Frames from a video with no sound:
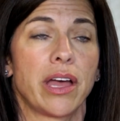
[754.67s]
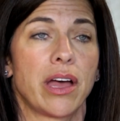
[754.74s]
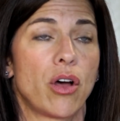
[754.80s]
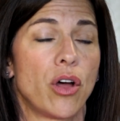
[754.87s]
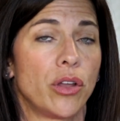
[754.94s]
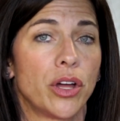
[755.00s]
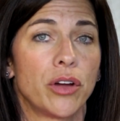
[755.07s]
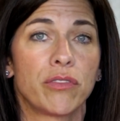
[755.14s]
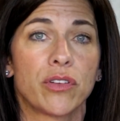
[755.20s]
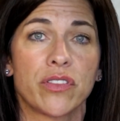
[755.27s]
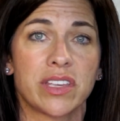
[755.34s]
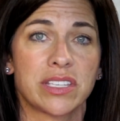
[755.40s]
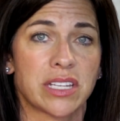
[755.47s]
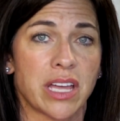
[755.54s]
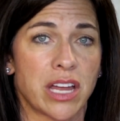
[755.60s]
all over
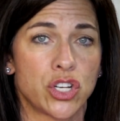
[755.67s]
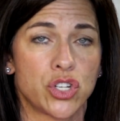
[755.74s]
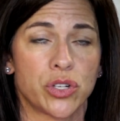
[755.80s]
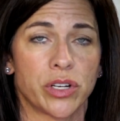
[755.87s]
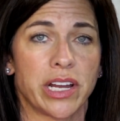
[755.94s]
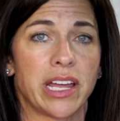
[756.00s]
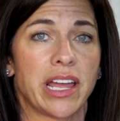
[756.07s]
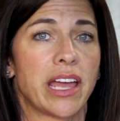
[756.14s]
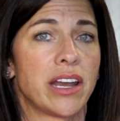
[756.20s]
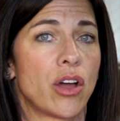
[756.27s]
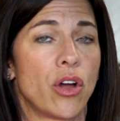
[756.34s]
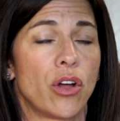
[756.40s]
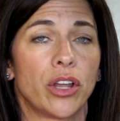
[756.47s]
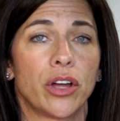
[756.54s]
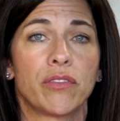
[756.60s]
this country, and
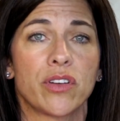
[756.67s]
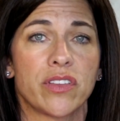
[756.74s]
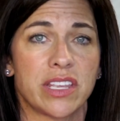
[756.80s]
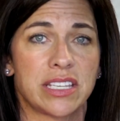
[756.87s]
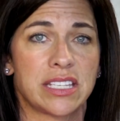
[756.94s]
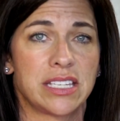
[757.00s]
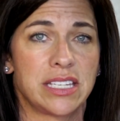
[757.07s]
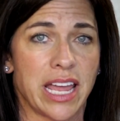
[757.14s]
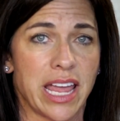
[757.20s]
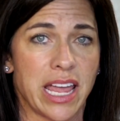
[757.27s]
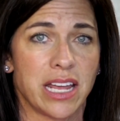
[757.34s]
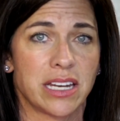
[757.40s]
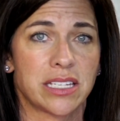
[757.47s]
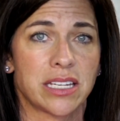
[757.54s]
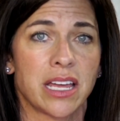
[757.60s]
all over the
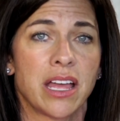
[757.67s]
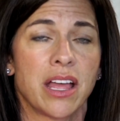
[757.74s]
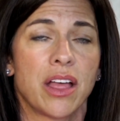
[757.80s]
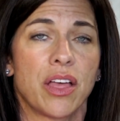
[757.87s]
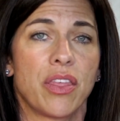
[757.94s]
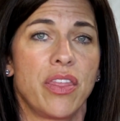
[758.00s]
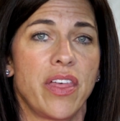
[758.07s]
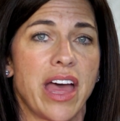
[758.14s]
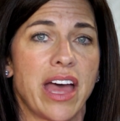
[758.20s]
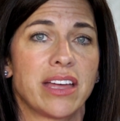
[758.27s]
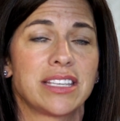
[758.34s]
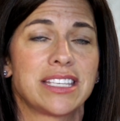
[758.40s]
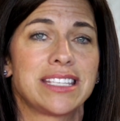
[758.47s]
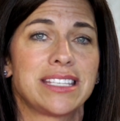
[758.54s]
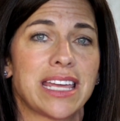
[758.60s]
state
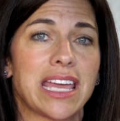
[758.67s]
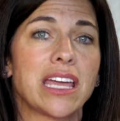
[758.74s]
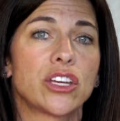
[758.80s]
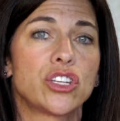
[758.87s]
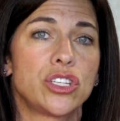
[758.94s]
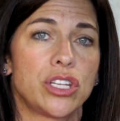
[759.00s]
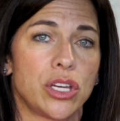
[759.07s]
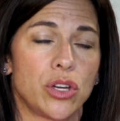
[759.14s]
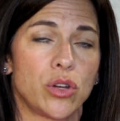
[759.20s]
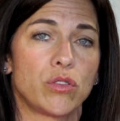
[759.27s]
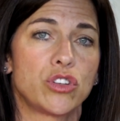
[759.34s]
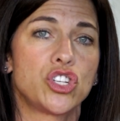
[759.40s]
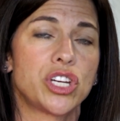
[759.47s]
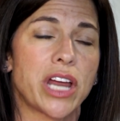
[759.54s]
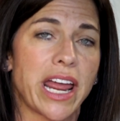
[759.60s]
that seek to
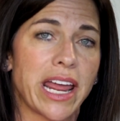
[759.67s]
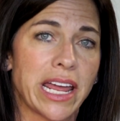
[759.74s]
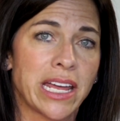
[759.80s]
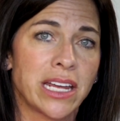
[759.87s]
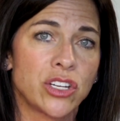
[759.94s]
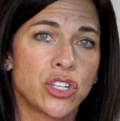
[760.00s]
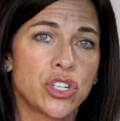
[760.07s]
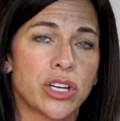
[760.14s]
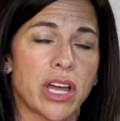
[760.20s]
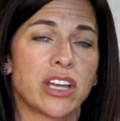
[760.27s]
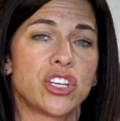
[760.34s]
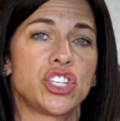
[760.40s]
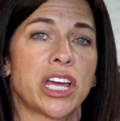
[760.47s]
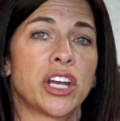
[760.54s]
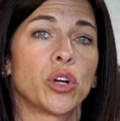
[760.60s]
change a
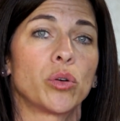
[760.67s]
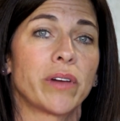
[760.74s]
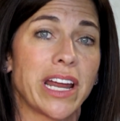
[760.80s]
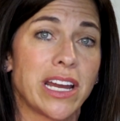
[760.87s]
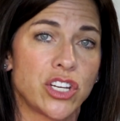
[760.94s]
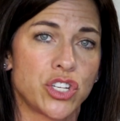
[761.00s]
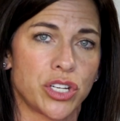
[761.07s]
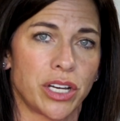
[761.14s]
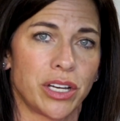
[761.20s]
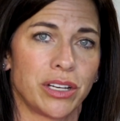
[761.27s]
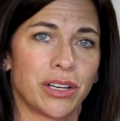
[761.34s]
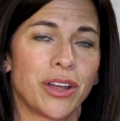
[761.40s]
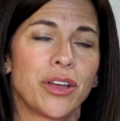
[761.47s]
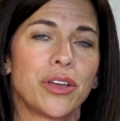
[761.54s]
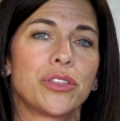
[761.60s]

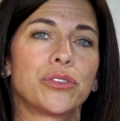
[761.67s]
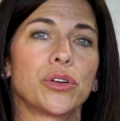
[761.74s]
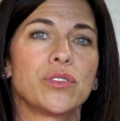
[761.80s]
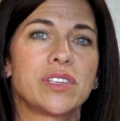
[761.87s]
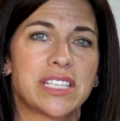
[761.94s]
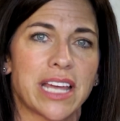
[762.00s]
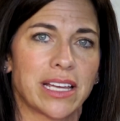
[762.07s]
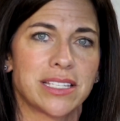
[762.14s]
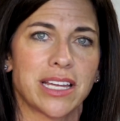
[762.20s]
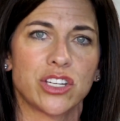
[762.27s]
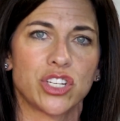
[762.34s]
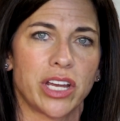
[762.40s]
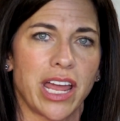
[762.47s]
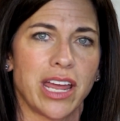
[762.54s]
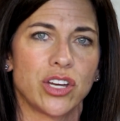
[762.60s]
generation through sex
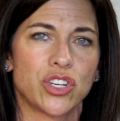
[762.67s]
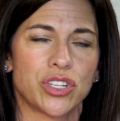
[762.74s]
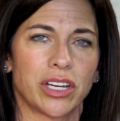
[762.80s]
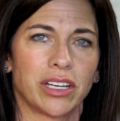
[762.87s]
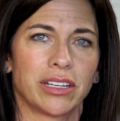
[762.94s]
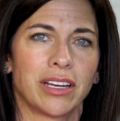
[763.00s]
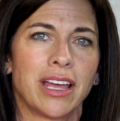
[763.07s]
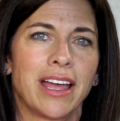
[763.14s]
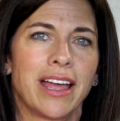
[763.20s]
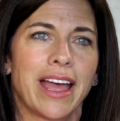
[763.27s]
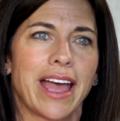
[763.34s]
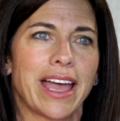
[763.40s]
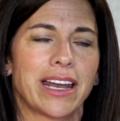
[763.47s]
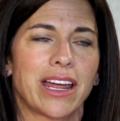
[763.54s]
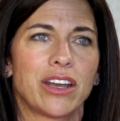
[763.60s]
education.
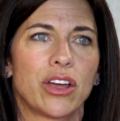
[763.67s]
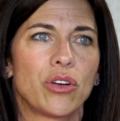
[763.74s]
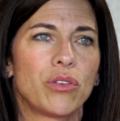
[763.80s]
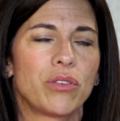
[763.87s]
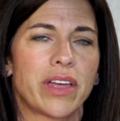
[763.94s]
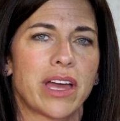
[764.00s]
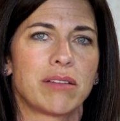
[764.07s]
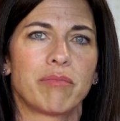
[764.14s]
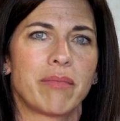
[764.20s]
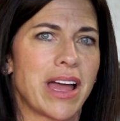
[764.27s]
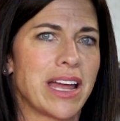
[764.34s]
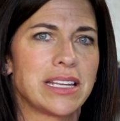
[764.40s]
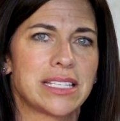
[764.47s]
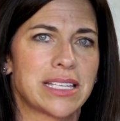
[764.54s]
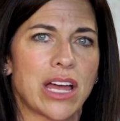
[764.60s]
And I know that
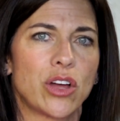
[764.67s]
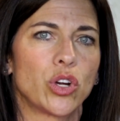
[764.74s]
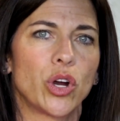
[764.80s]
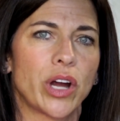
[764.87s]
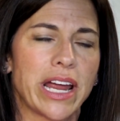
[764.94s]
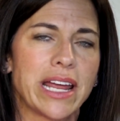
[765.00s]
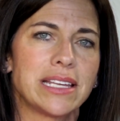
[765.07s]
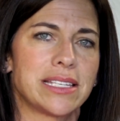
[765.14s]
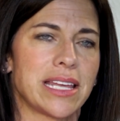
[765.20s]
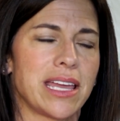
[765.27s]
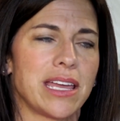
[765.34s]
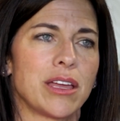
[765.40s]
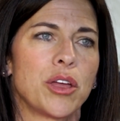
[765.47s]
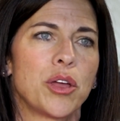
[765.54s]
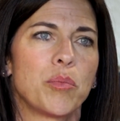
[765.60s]
might sound
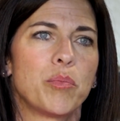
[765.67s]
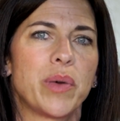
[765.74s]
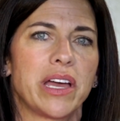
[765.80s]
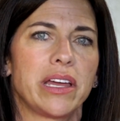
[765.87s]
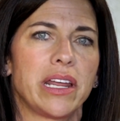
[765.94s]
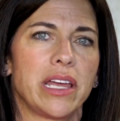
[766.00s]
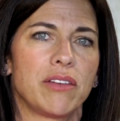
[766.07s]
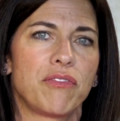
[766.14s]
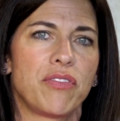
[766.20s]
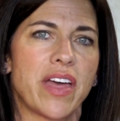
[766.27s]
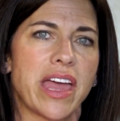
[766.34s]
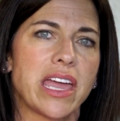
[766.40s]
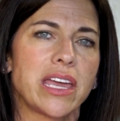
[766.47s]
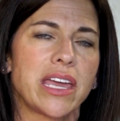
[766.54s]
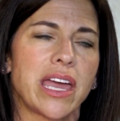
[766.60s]
crazy, but if
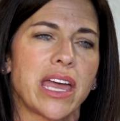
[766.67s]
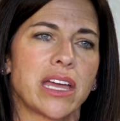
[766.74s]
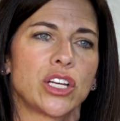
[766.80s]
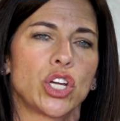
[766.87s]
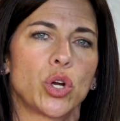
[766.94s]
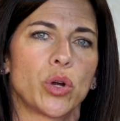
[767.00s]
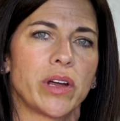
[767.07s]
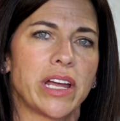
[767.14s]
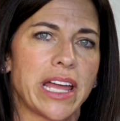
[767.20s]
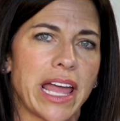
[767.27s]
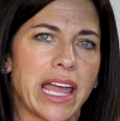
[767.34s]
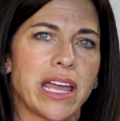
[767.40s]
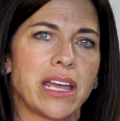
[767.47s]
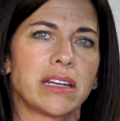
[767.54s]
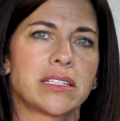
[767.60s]
they can
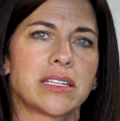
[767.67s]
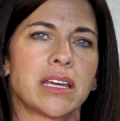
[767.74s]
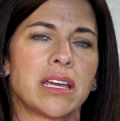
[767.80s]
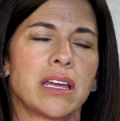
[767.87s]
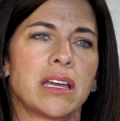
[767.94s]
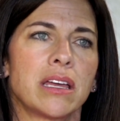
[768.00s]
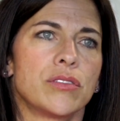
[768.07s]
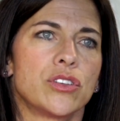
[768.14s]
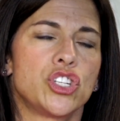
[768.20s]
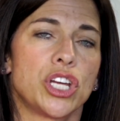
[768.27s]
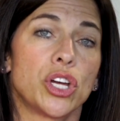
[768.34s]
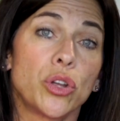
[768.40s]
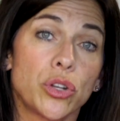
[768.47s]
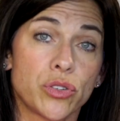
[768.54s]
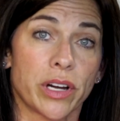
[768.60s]
create
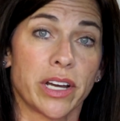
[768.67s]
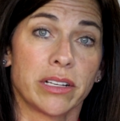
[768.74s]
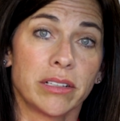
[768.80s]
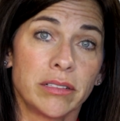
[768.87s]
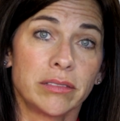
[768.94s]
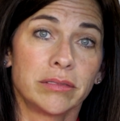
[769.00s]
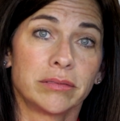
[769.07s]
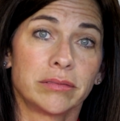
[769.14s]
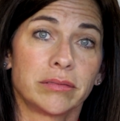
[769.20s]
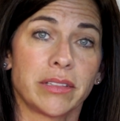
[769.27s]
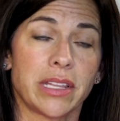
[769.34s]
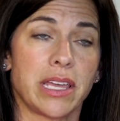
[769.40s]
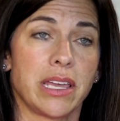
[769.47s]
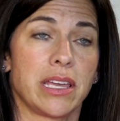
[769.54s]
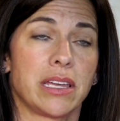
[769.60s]
children
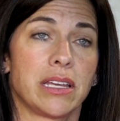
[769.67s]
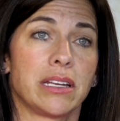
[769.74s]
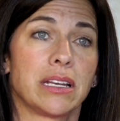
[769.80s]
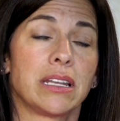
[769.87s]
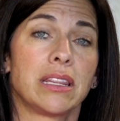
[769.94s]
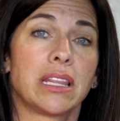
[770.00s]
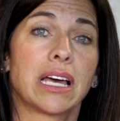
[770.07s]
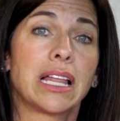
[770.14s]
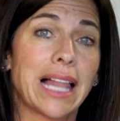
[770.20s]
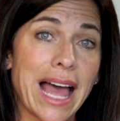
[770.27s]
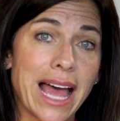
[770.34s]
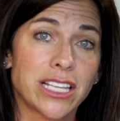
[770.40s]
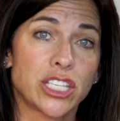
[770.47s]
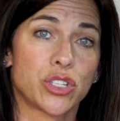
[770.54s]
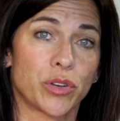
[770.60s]
in the
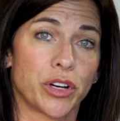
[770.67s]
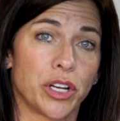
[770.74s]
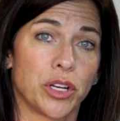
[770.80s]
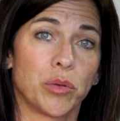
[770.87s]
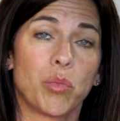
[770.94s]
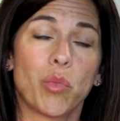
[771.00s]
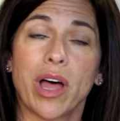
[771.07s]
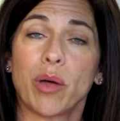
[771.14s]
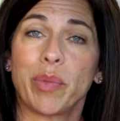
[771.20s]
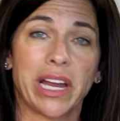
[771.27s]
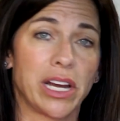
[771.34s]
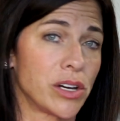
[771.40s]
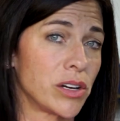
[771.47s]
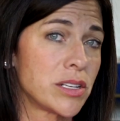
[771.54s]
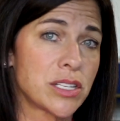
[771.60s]
classroom while
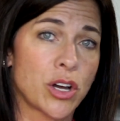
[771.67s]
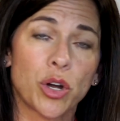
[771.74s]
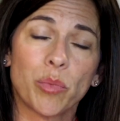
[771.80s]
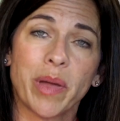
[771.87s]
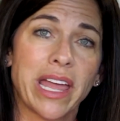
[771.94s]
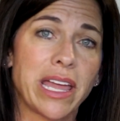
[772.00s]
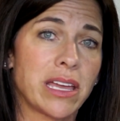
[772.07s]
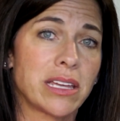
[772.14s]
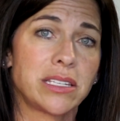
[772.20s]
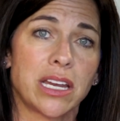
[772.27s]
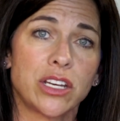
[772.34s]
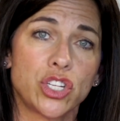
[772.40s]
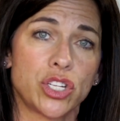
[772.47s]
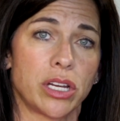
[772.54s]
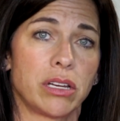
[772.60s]
parents aren't paying
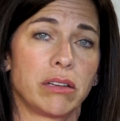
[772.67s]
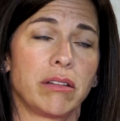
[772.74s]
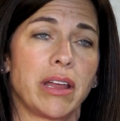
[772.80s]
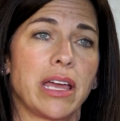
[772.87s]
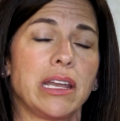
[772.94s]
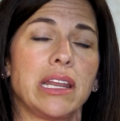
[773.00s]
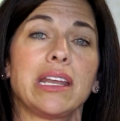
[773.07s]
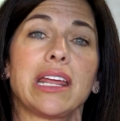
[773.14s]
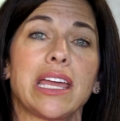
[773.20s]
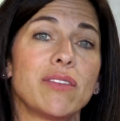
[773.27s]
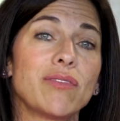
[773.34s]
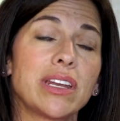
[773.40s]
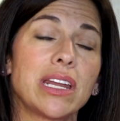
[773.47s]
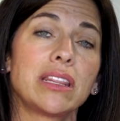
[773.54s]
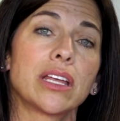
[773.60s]
attention, and then
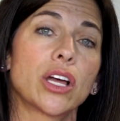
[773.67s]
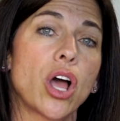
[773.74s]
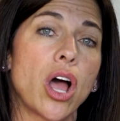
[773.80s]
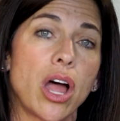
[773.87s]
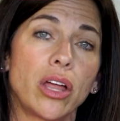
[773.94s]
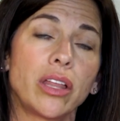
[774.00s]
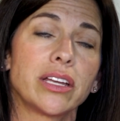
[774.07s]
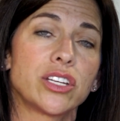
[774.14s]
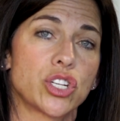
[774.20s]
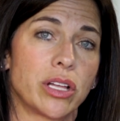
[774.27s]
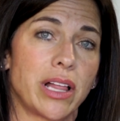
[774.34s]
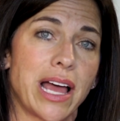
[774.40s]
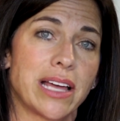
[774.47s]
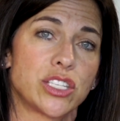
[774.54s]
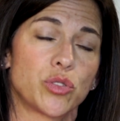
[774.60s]
even in the college
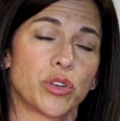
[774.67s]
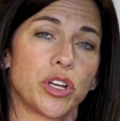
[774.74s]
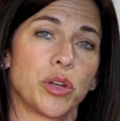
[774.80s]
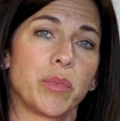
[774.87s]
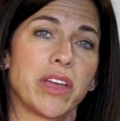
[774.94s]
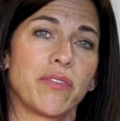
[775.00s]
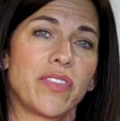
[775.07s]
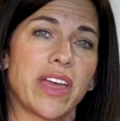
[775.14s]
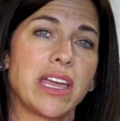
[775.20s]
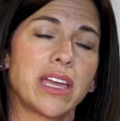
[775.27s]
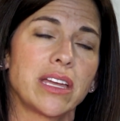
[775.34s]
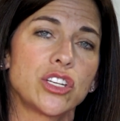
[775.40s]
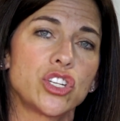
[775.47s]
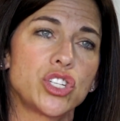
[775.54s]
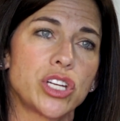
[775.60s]
classroom, if they
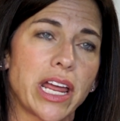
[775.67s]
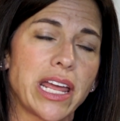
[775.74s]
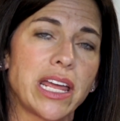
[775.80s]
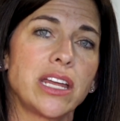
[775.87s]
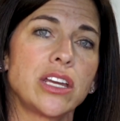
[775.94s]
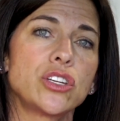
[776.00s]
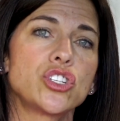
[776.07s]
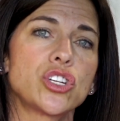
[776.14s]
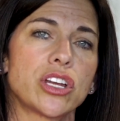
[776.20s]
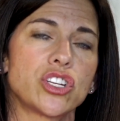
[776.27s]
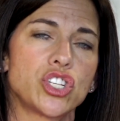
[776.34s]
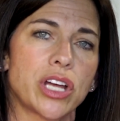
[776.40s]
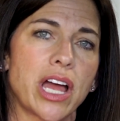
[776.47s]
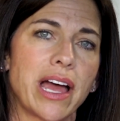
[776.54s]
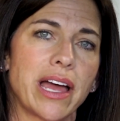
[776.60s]
can change a
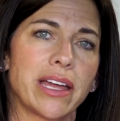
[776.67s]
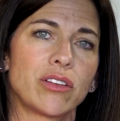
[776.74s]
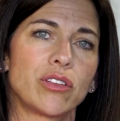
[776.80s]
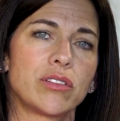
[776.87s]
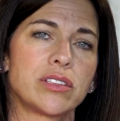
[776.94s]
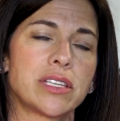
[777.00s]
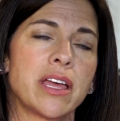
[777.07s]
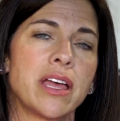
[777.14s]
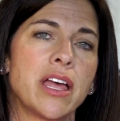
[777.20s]
child's